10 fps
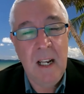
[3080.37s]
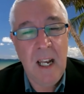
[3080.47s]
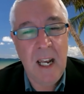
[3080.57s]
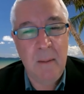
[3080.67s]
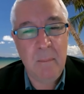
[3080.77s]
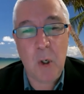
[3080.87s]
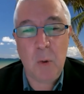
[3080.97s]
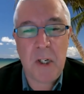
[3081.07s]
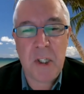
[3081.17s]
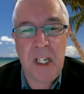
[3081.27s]
um, good
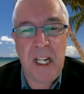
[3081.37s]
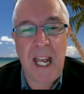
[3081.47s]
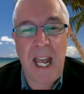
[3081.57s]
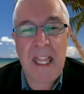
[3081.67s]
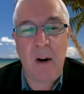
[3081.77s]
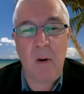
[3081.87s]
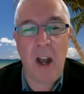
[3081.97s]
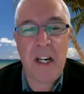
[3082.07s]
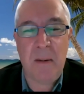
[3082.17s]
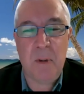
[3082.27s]
question here are there
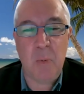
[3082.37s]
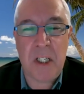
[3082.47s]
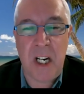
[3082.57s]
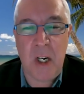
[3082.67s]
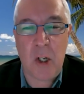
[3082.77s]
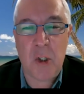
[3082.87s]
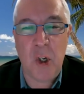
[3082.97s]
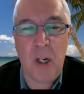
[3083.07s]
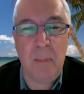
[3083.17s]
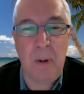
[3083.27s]
items which are not
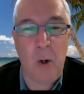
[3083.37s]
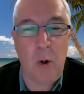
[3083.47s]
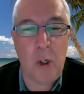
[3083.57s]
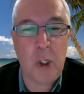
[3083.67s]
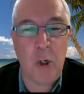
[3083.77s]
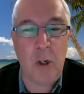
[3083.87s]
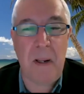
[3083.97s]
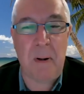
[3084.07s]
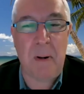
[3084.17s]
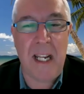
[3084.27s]
suitable or shouldn't be
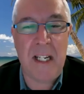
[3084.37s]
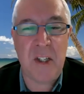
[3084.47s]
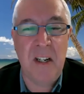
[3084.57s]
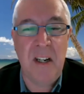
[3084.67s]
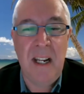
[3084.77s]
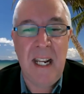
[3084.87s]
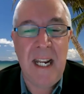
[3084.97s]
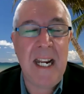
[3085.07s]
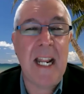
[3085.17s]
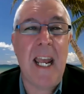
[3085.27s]
placed
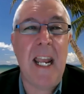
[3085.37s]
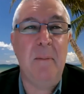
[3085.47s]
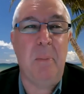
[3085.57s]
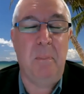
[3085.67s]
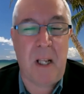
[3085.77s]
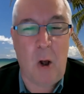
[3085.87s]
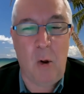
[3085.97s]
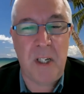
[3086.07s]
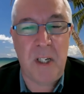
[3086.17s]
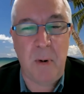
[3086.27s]
in a
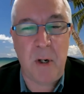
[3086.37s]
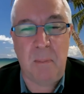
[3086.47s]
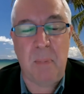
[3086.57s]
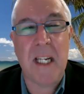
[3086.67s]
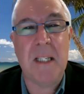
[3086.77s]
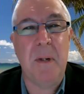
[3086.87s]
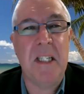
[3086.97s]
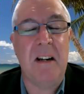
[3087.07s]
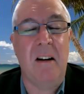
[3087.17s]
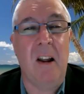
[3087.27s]
cold temperature plasma
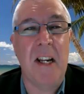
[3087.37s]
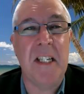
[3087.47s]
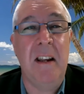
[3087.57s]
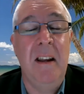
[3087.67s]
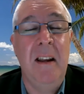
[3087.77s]
sterilizer